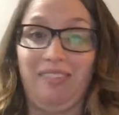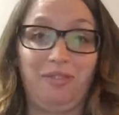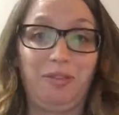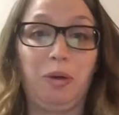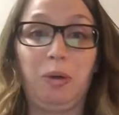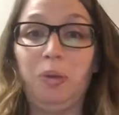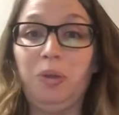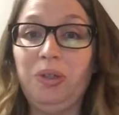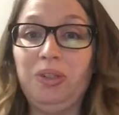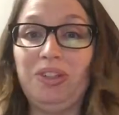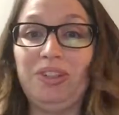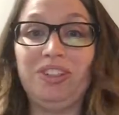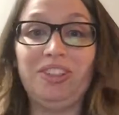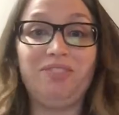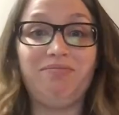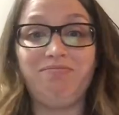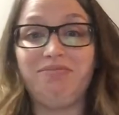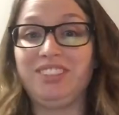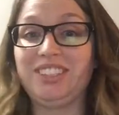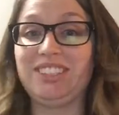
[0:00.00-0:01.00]
cool,
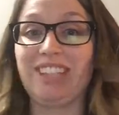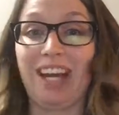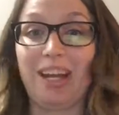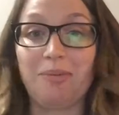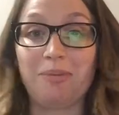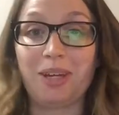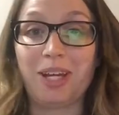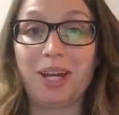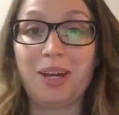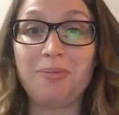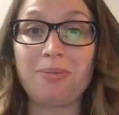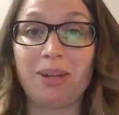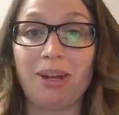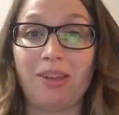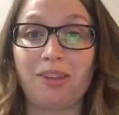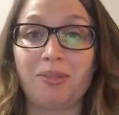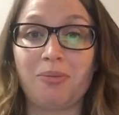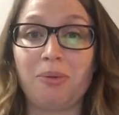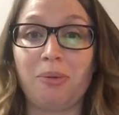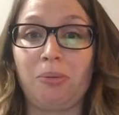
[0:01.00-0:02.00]
sign me up, and
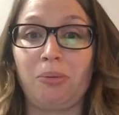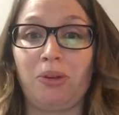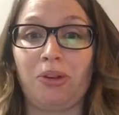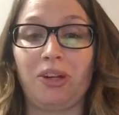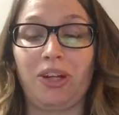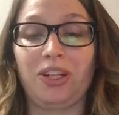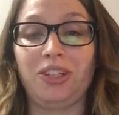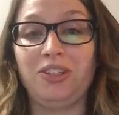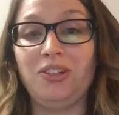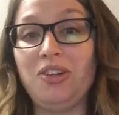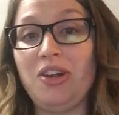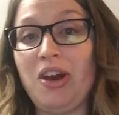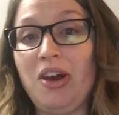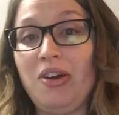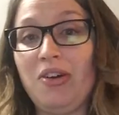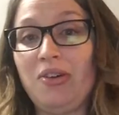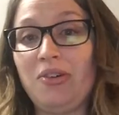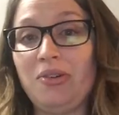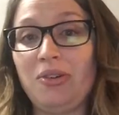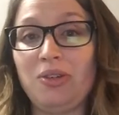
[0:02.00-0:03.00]
other people are like, no,
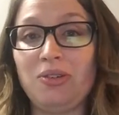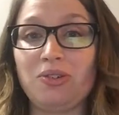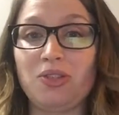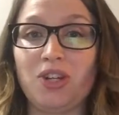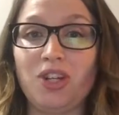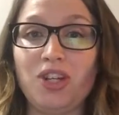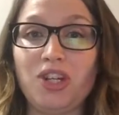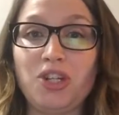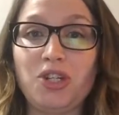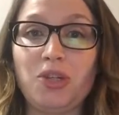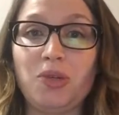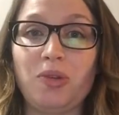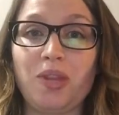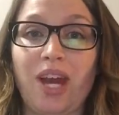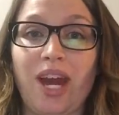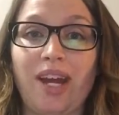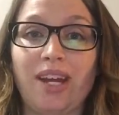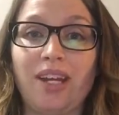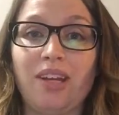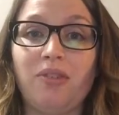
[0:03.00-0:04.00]
you shouldn't do that.